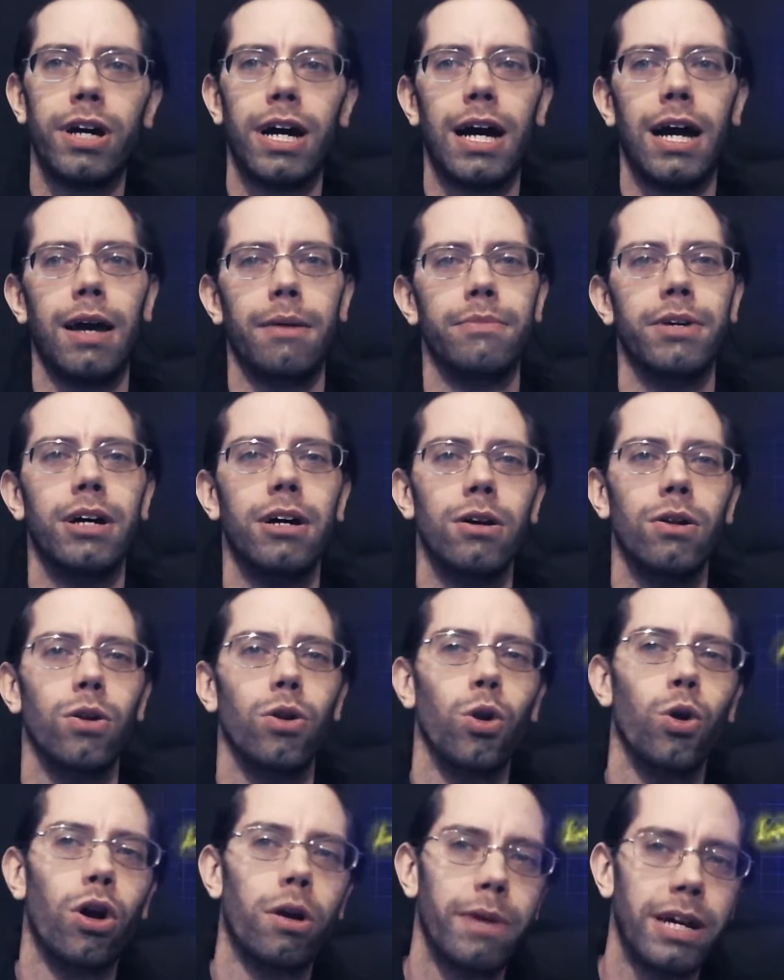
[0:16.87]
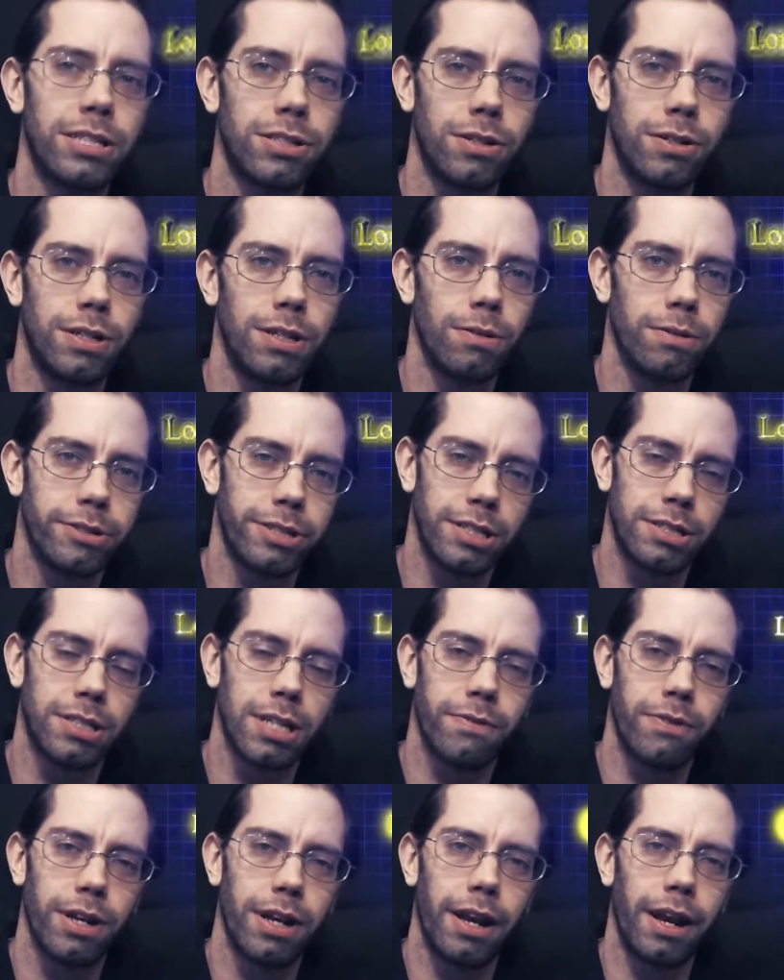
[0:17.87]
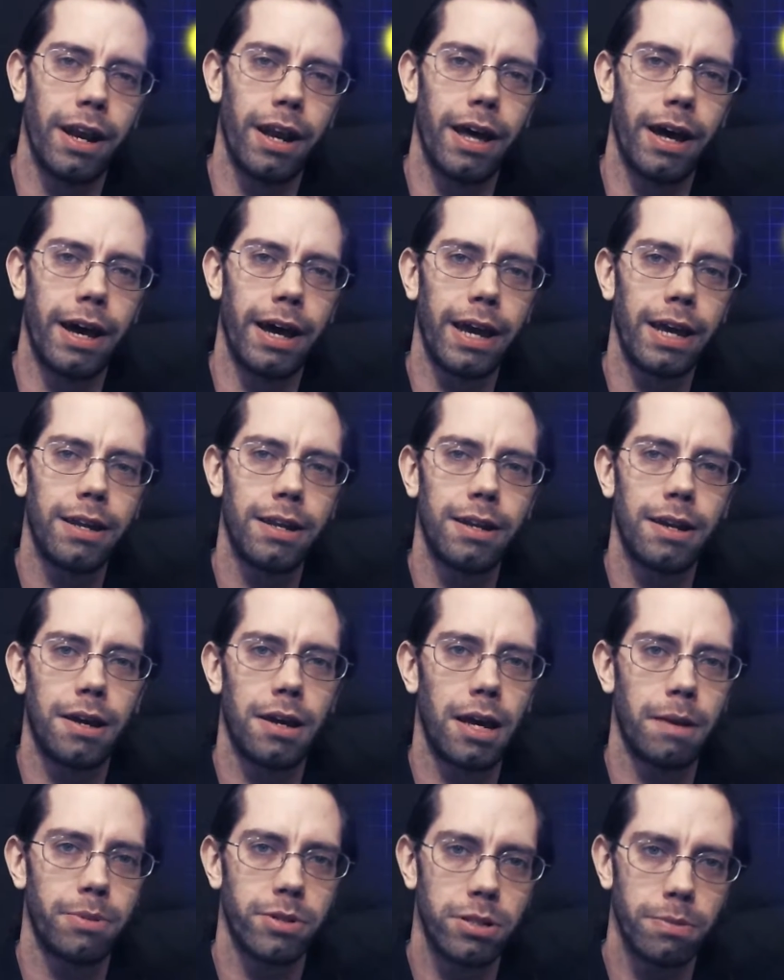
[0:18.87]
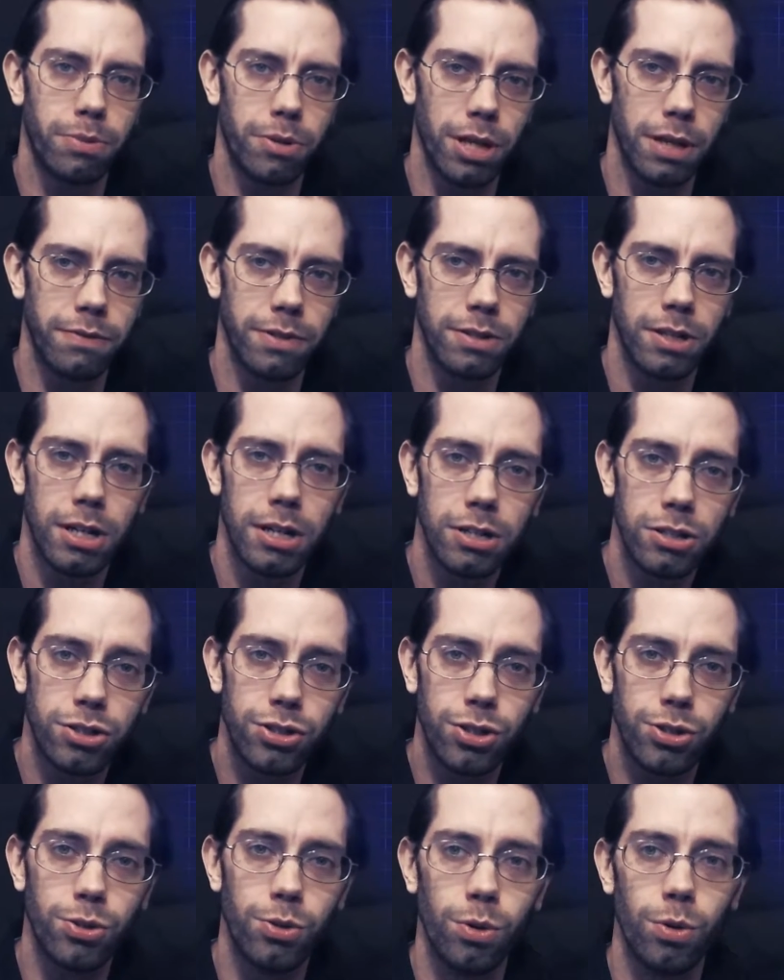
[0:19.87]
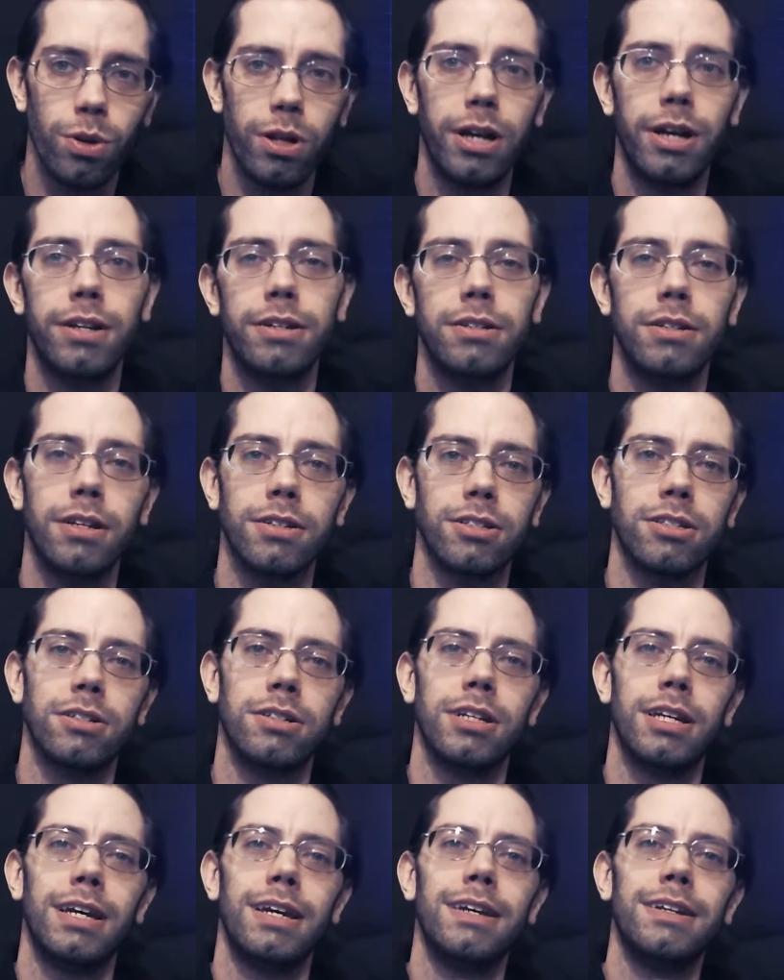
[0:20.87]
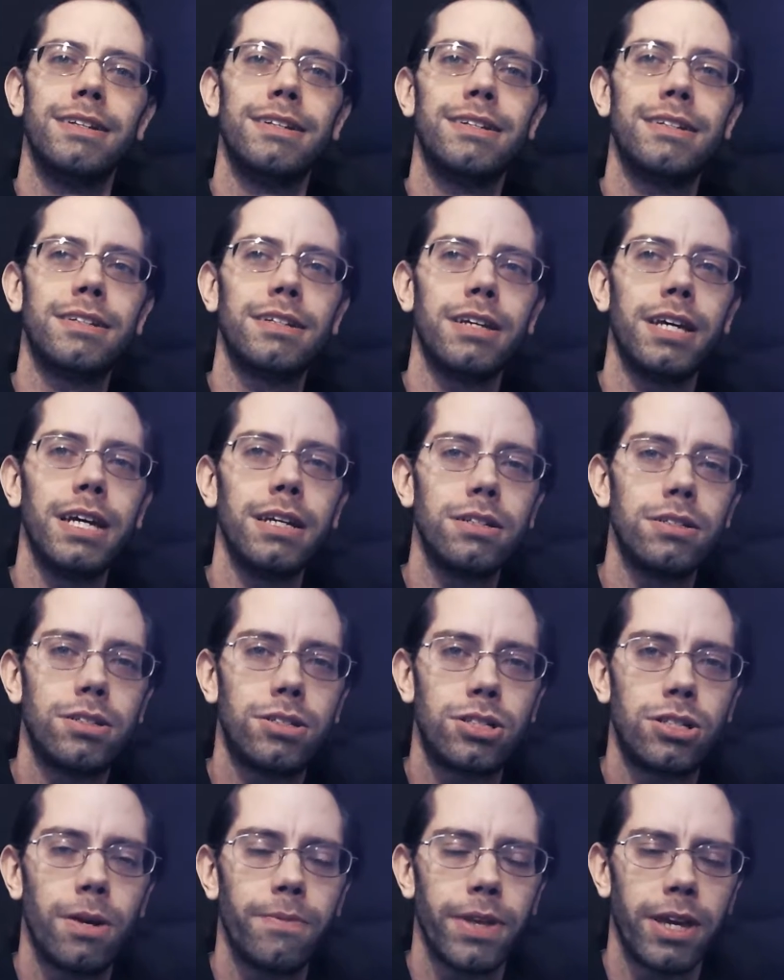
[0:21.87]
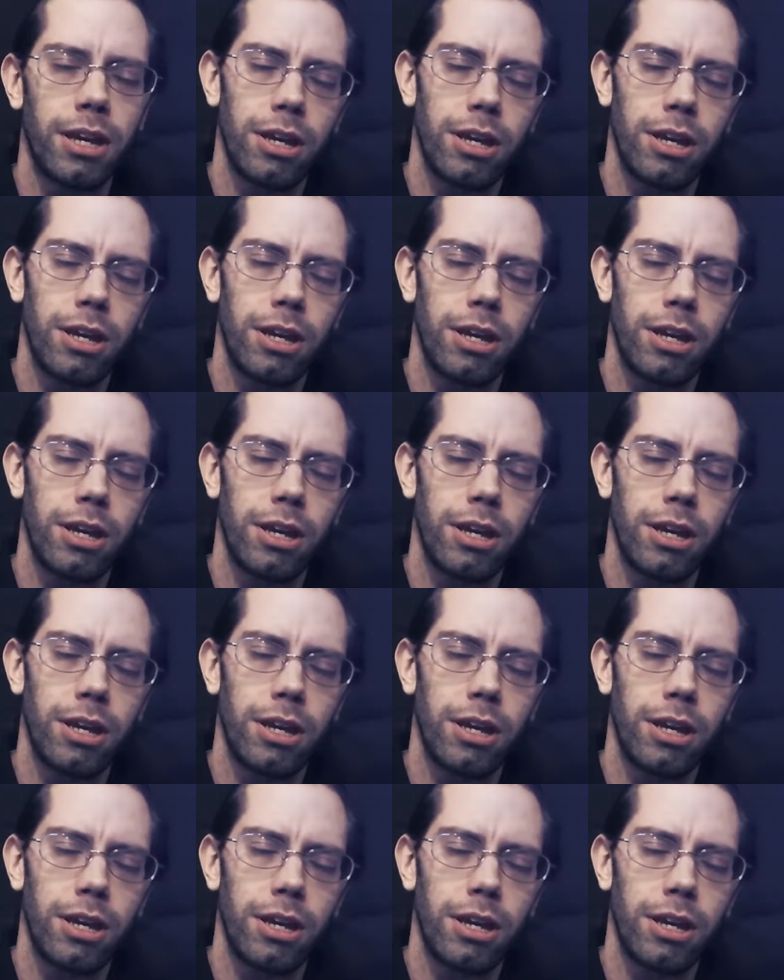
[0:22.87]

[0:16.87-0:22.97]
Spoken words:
I'm Lore Master DLC79, and I happen to believe that school doesn't teach.